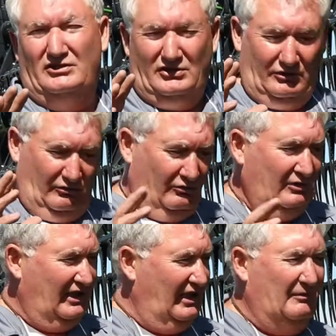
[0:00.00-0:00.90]
to
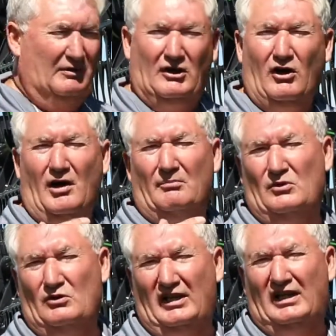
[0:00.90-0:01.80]
keep the crop
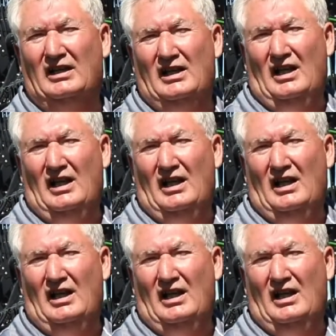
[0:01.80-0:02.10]
moving.